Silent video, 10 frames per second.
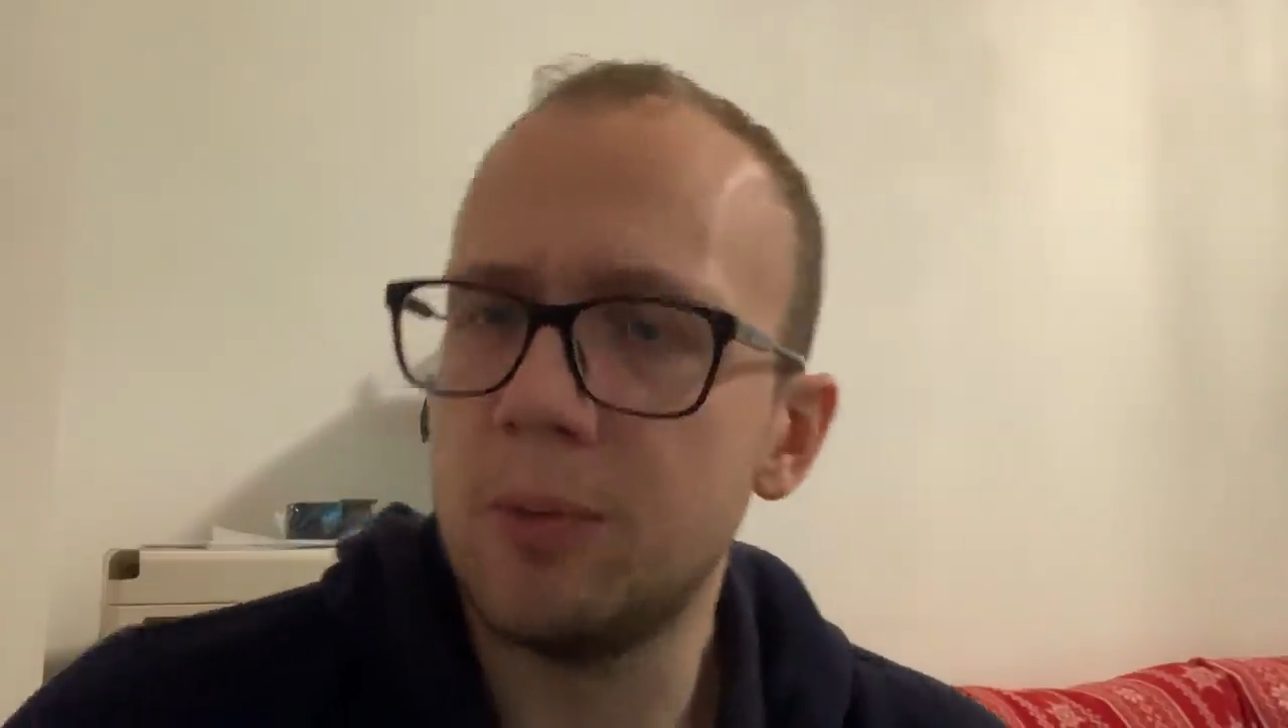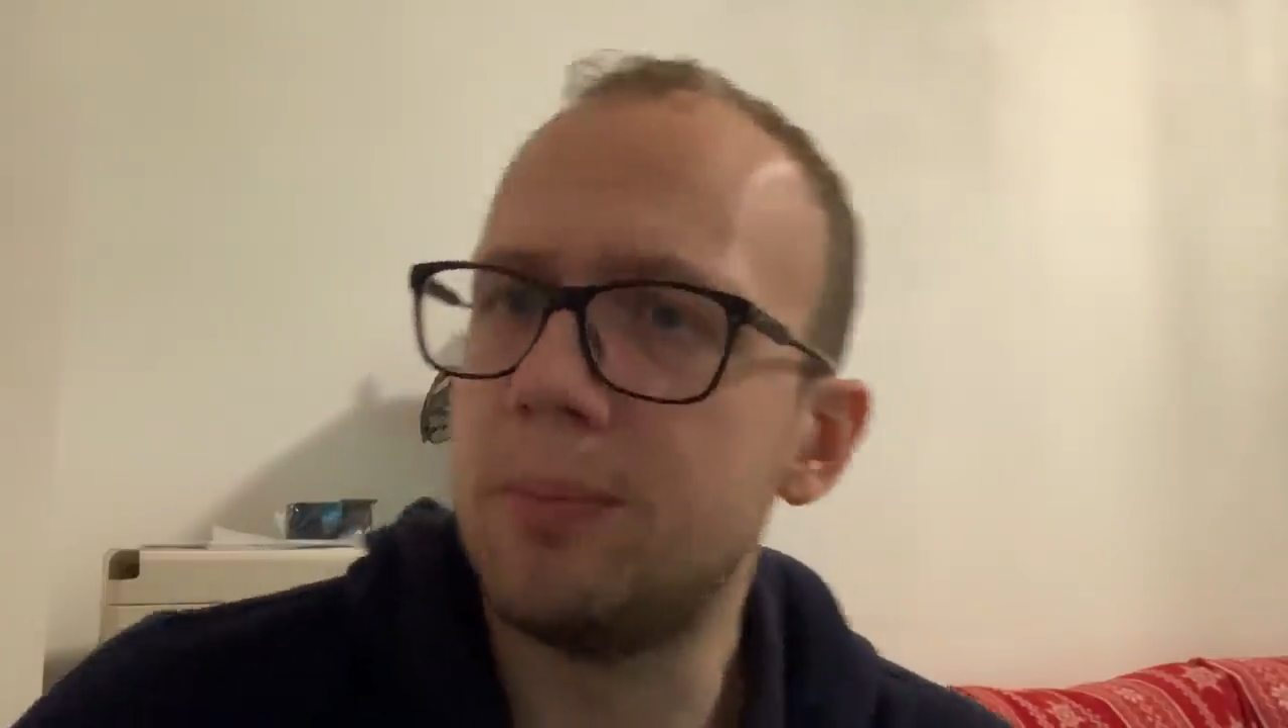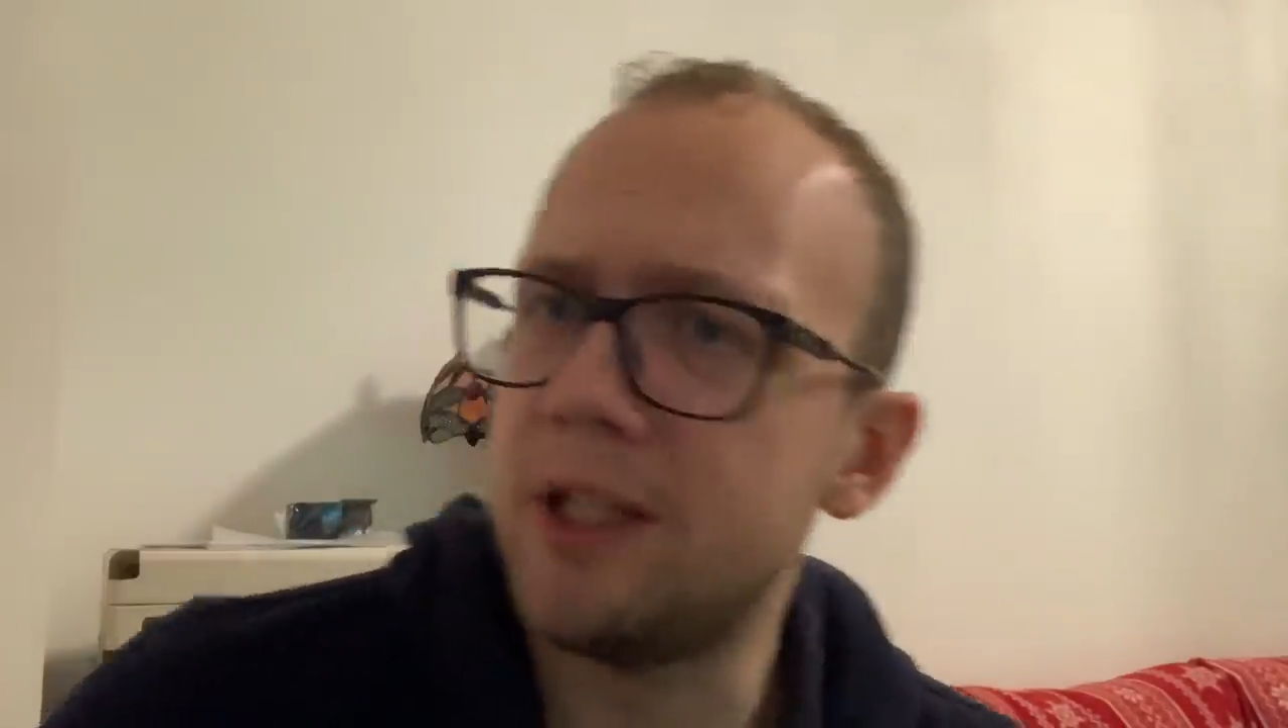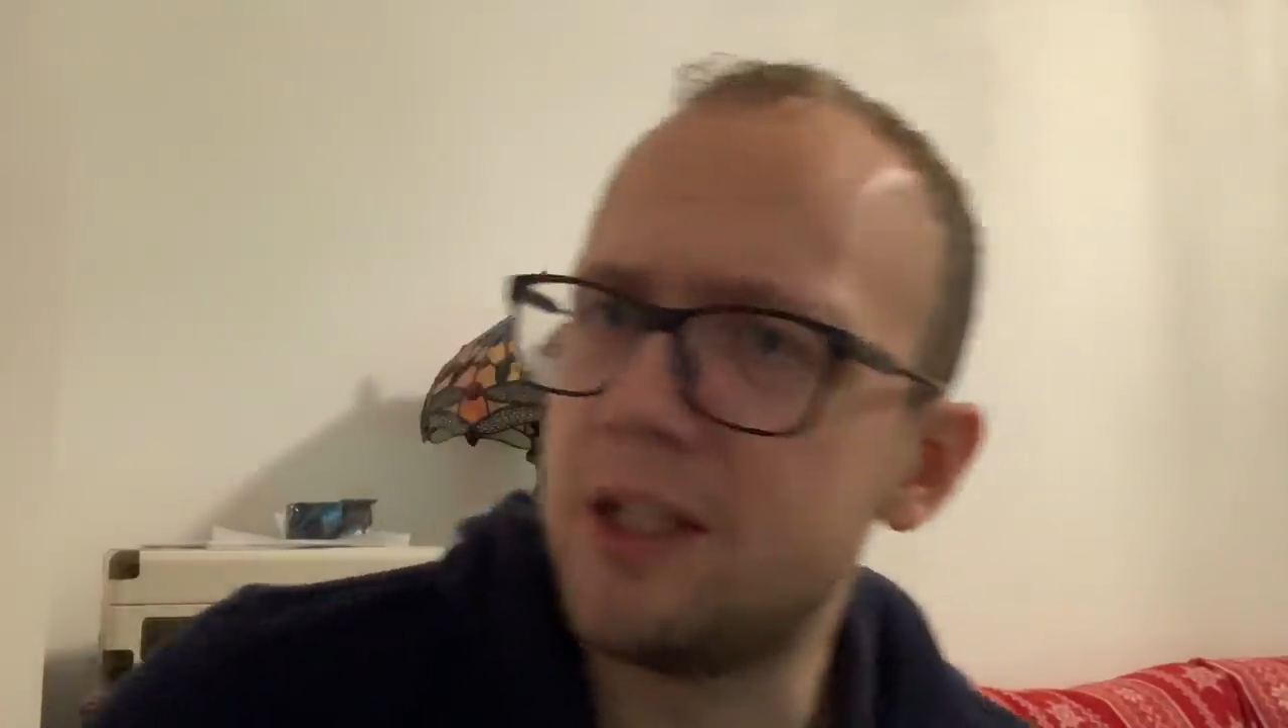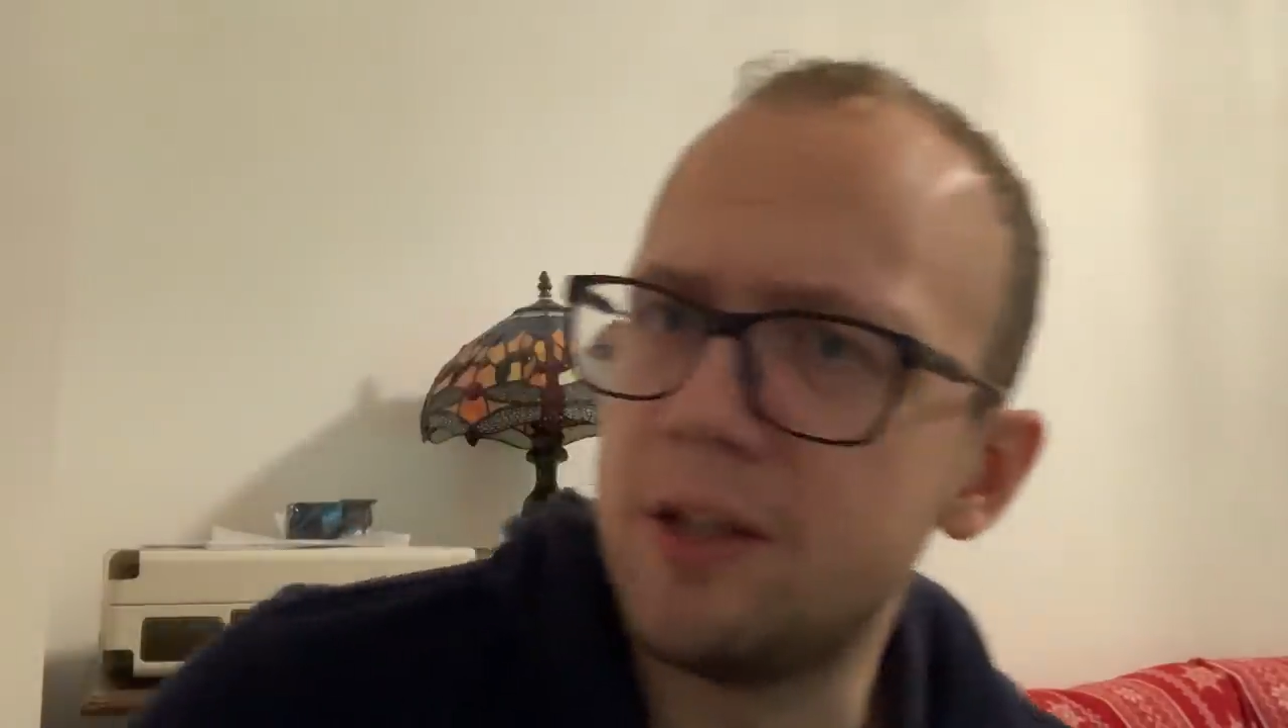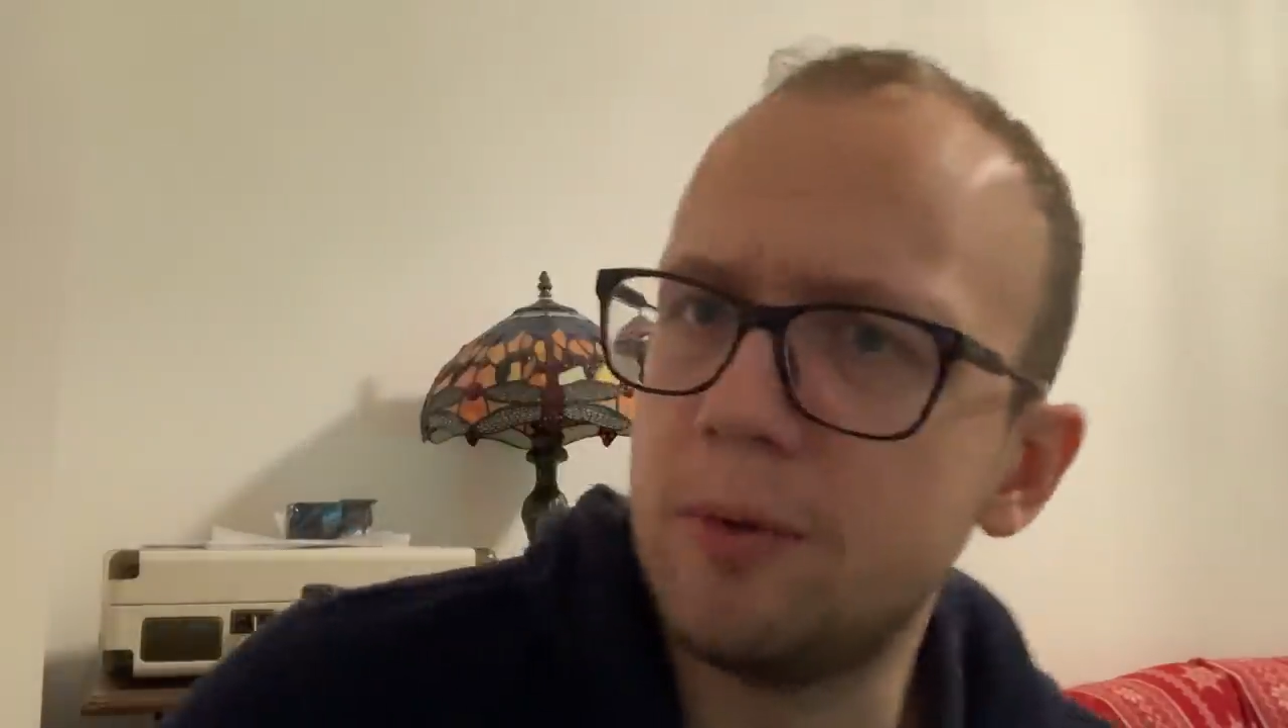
busy